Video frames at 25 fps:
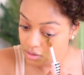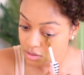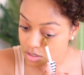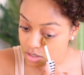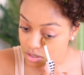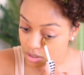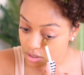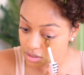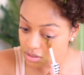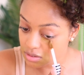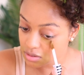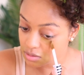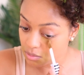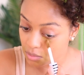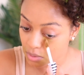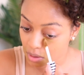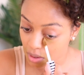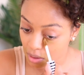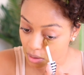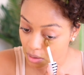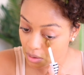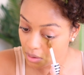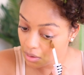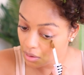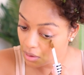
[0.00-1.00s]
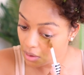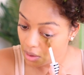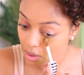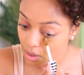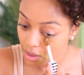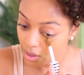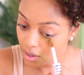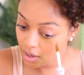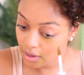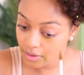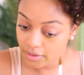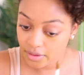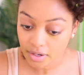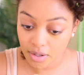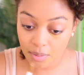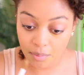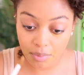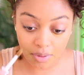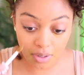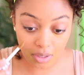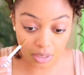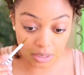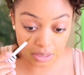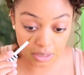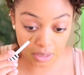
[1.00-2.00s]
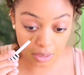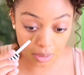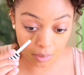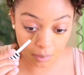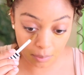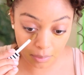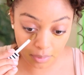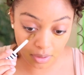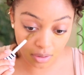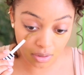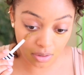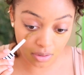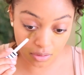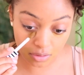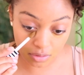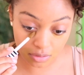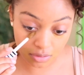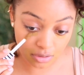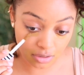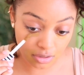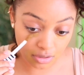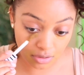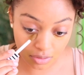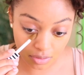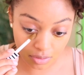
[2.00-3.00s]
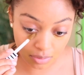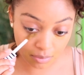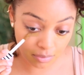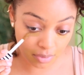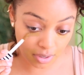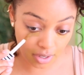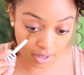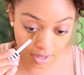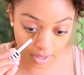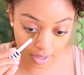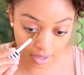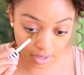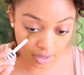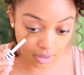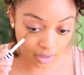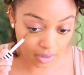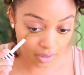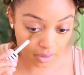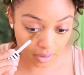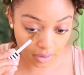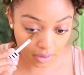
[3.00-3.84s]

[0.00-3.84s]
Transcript: trust me. And then I put a little bit underneath my